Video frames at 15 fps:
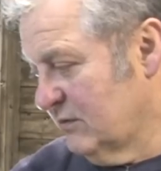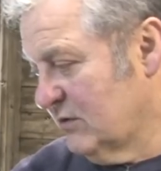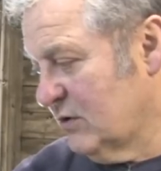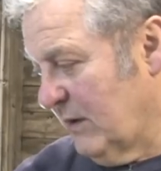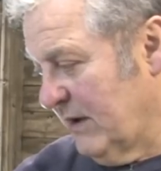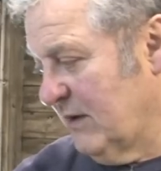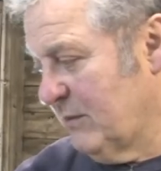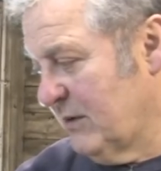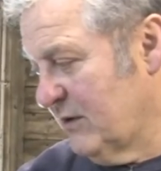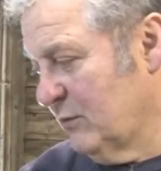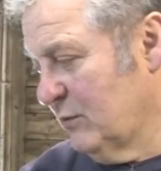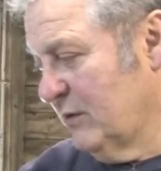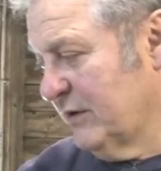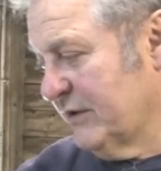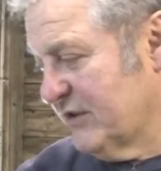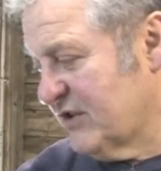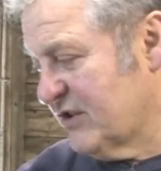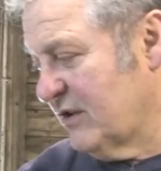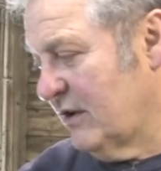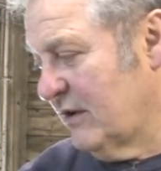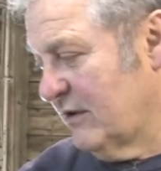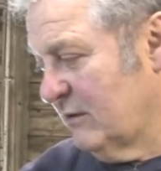it's quite a bit of work to
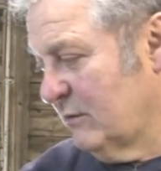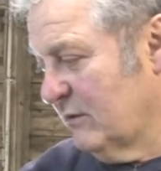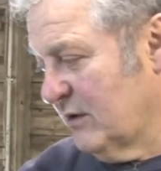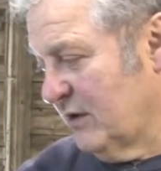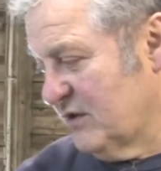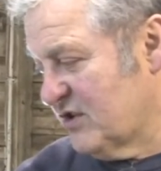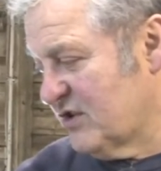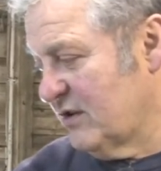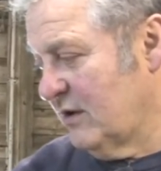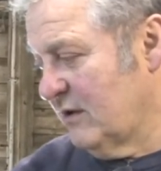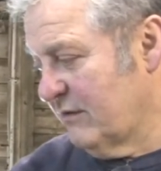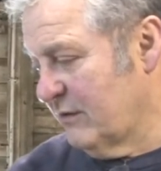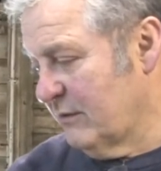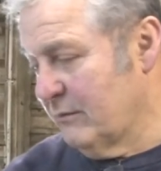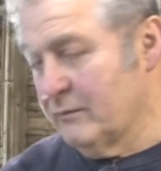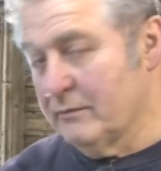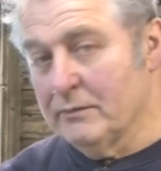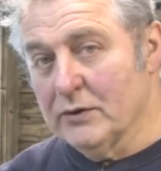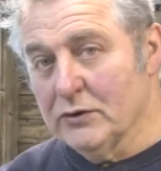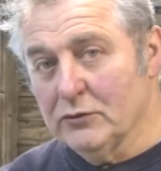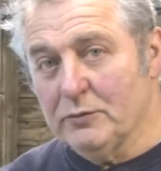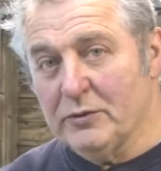start on. We've got to start from
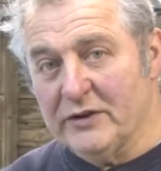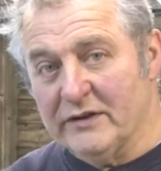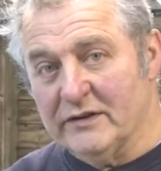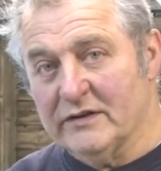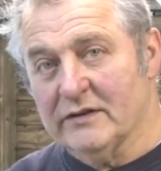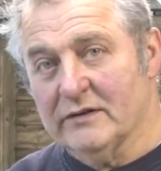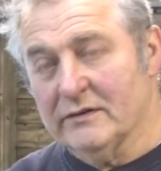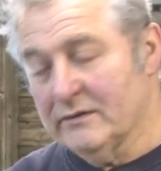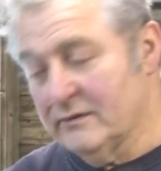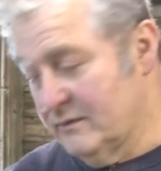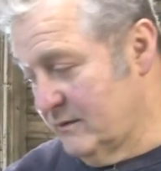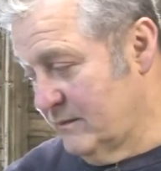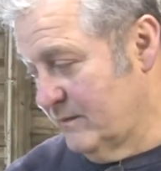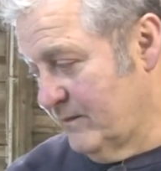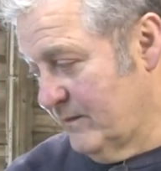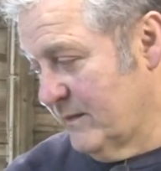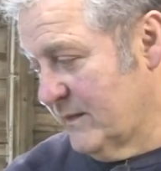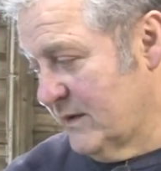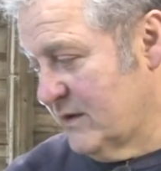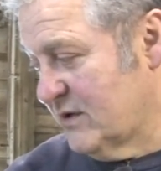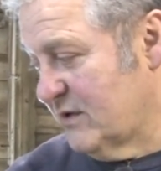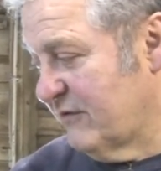blueprint
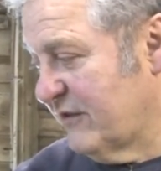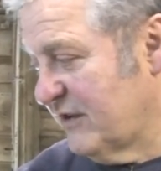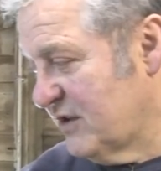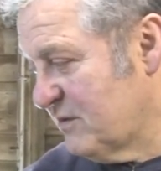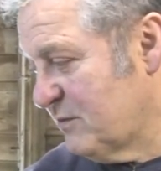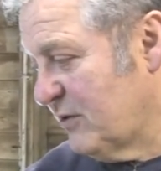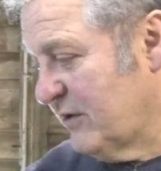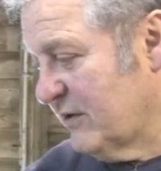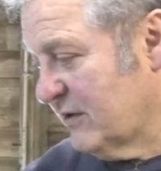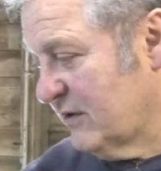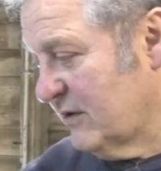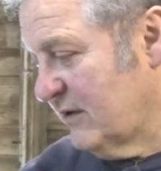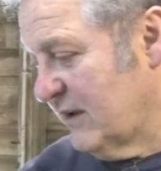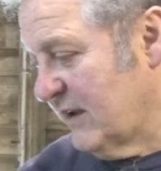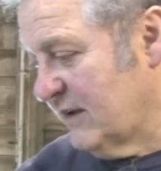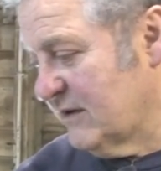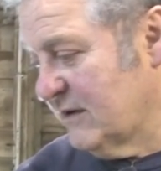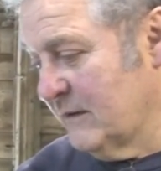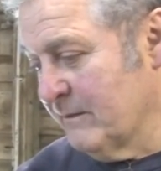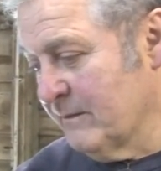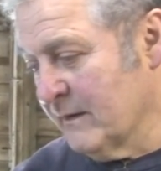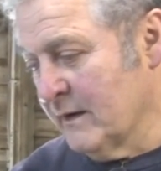to finished product on that.
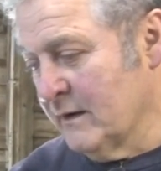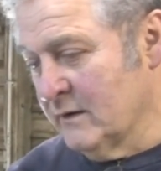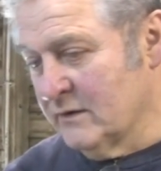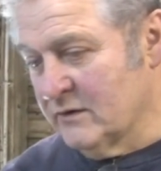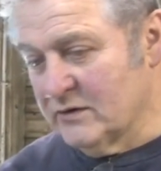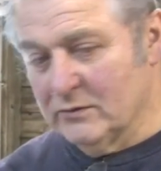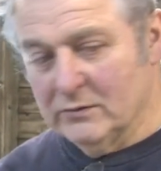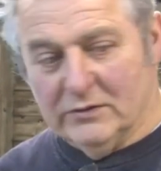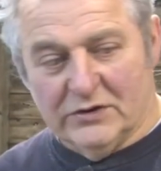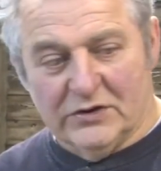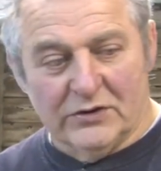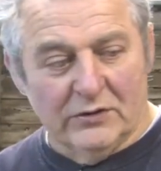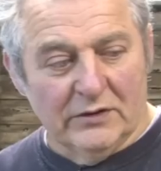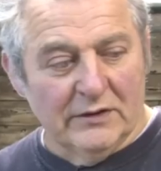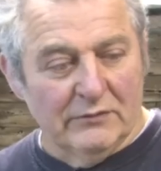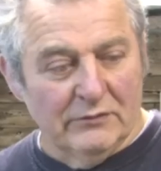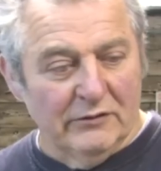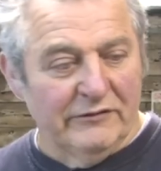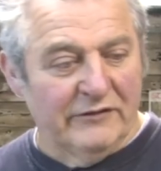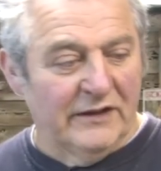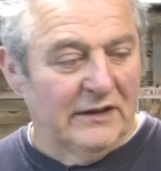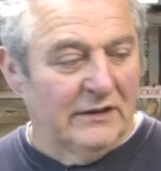So we'll show you
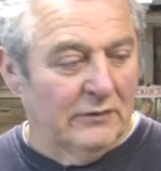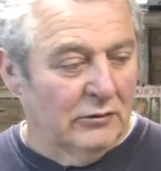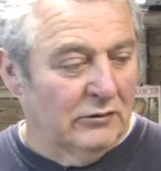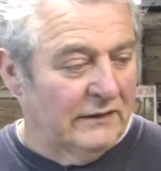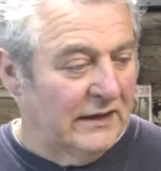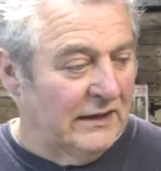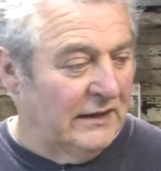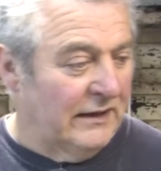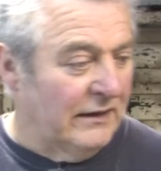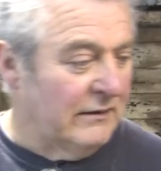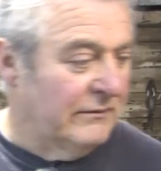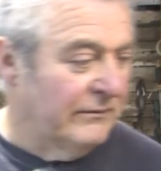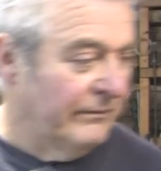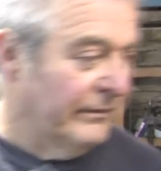roughly over here.